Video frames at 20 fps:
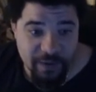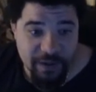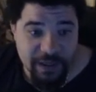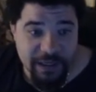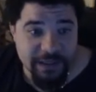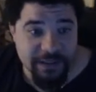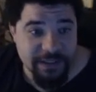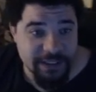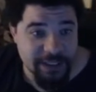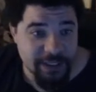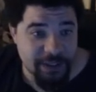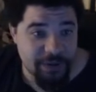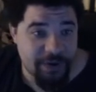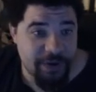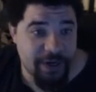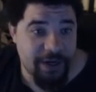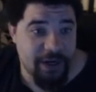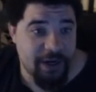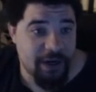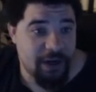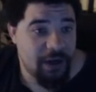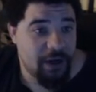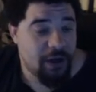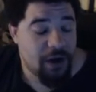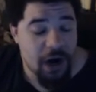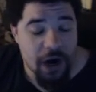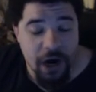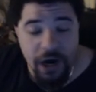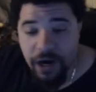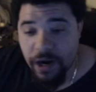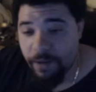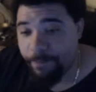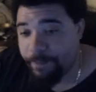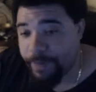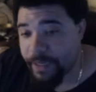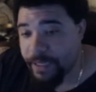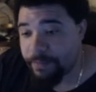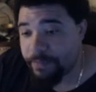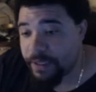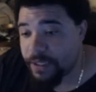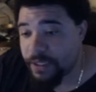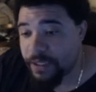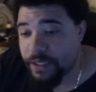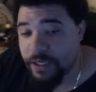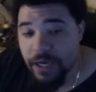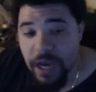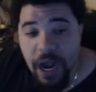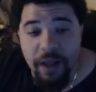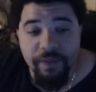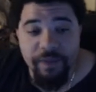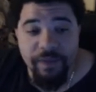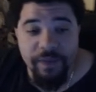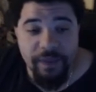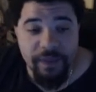considering uh, BB got